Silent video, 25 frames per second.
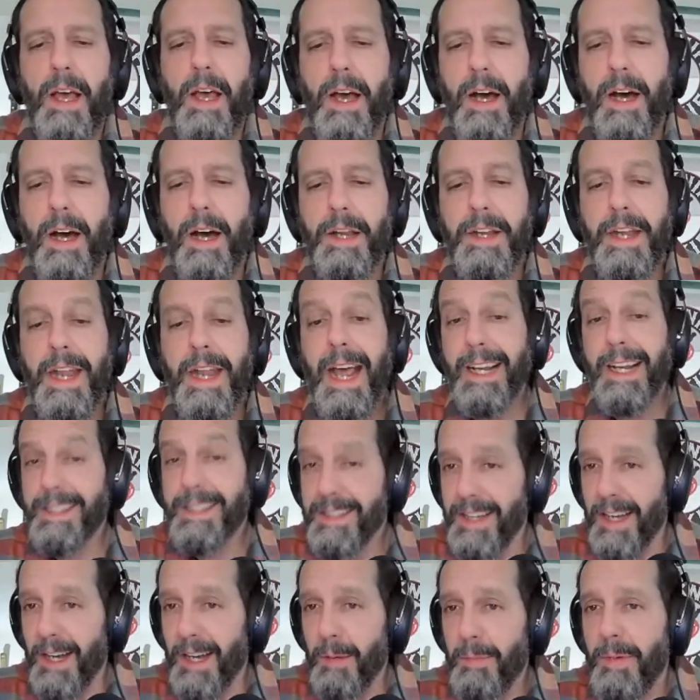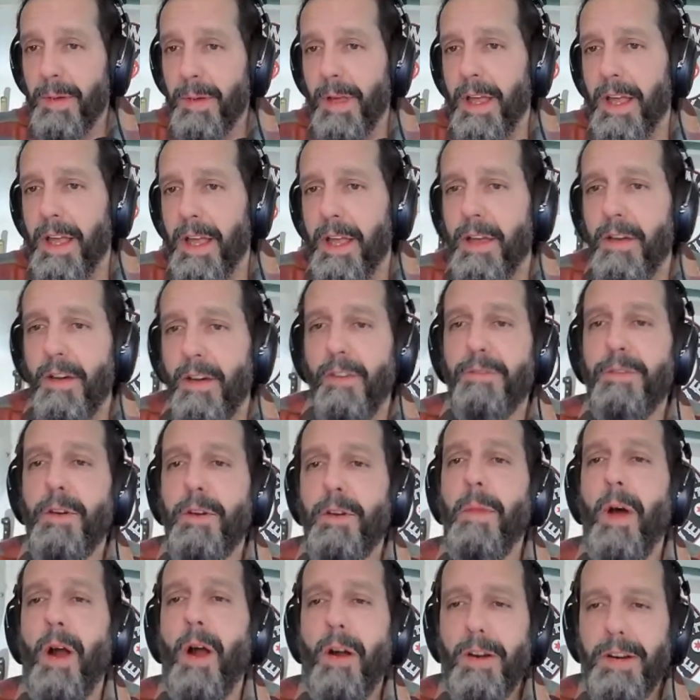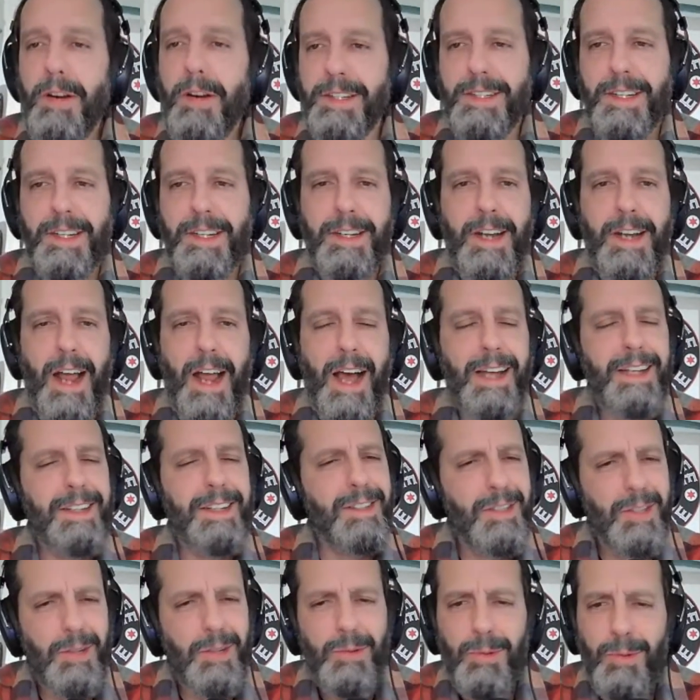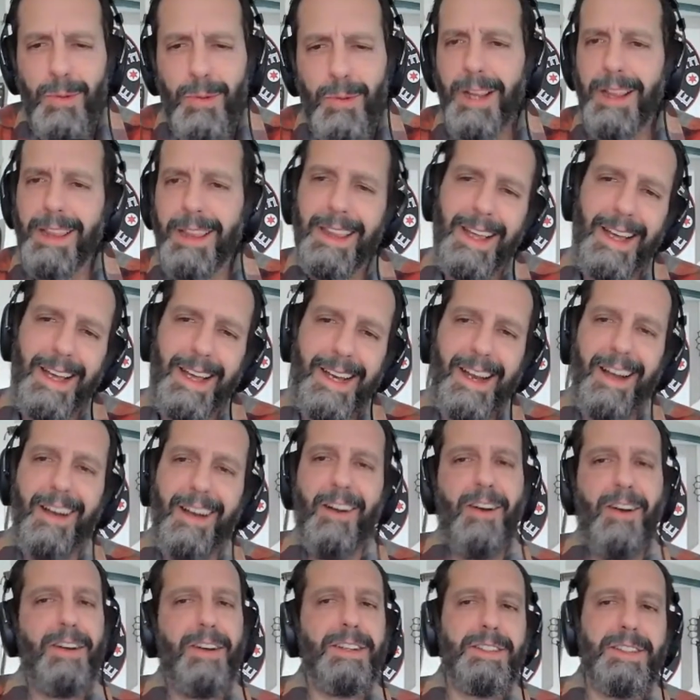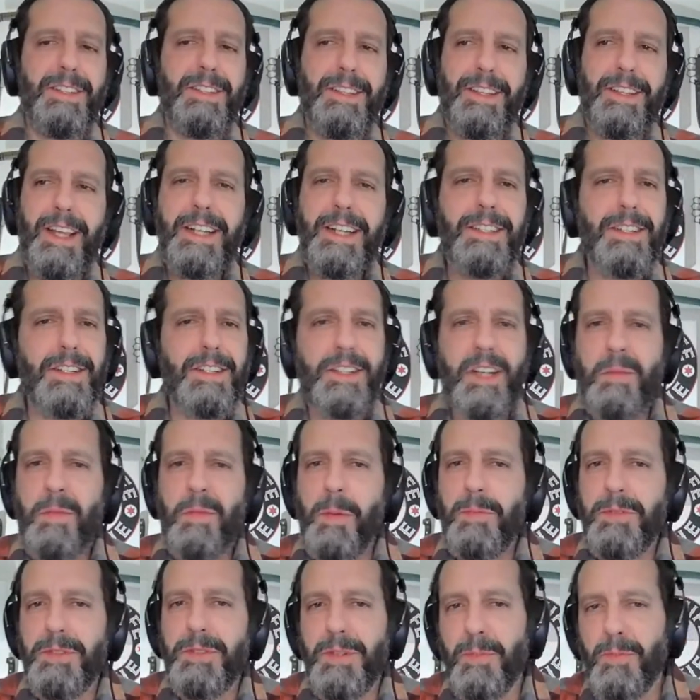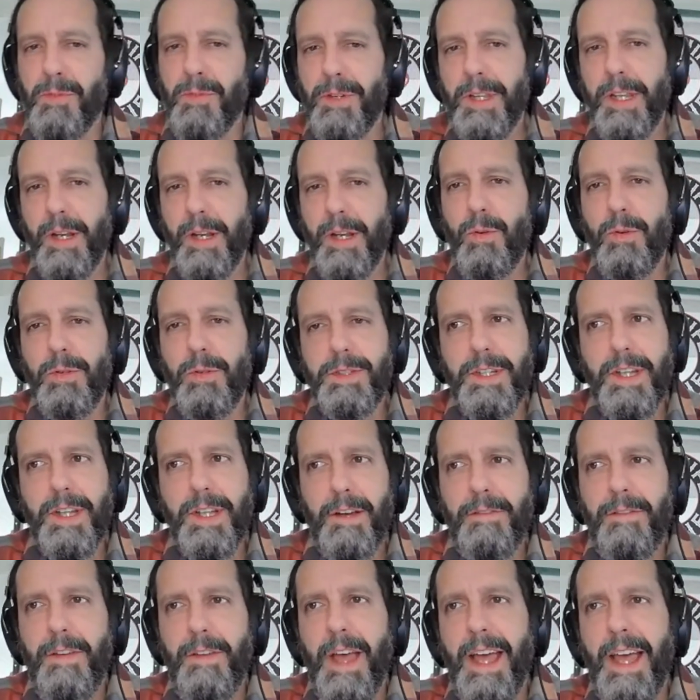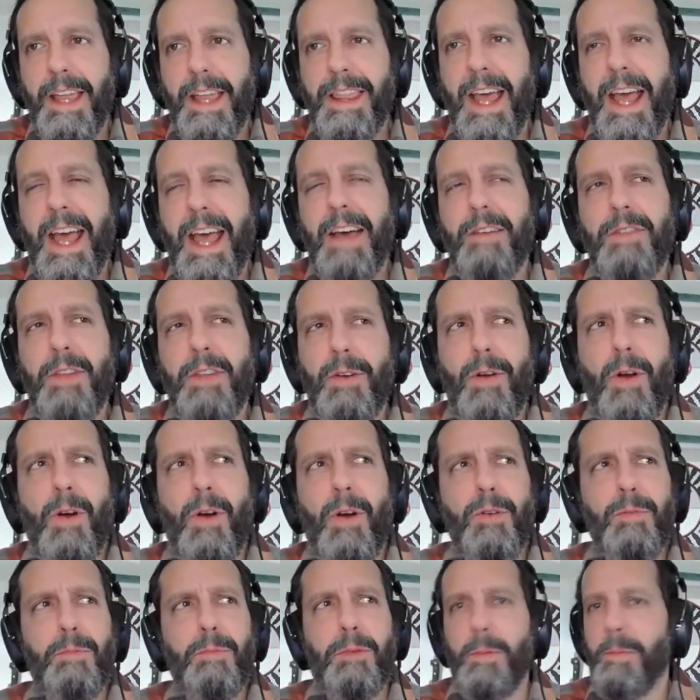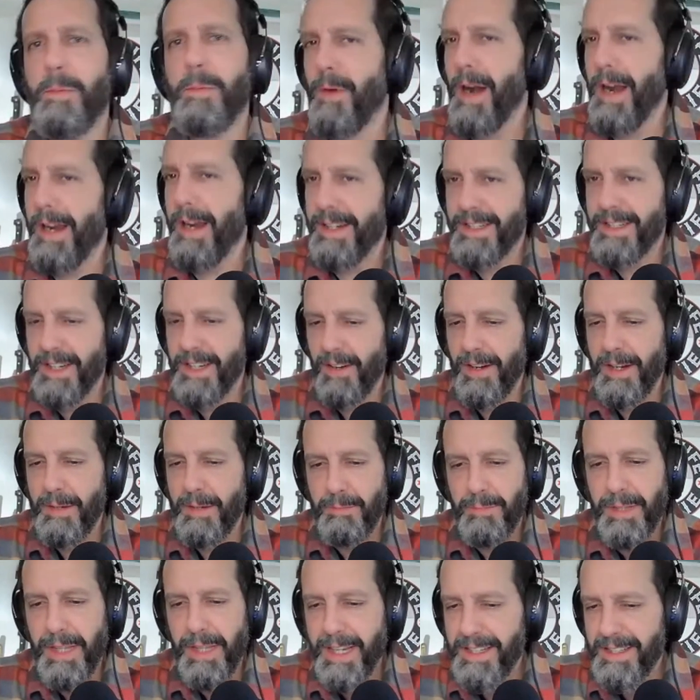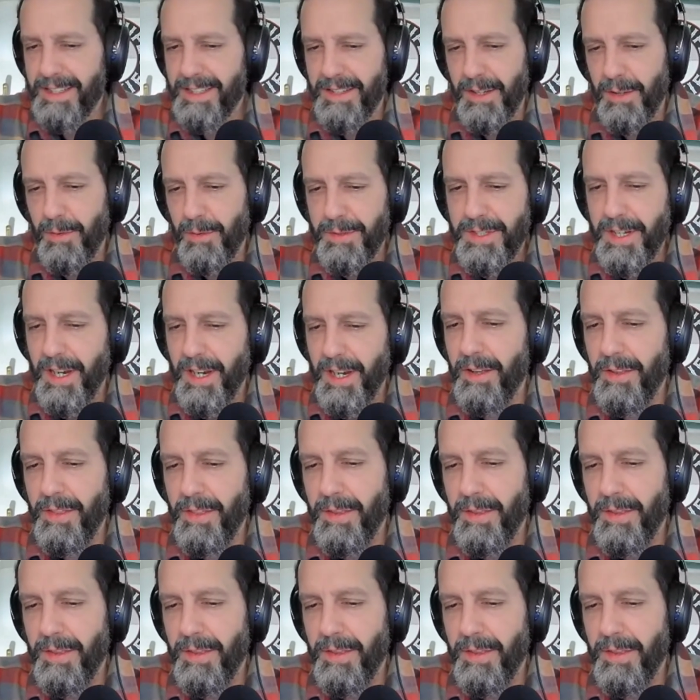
Uh, next up from Artisan, I do like Artisan. They just come up with some really cool stuff and they have their own proprietary blade steel, which I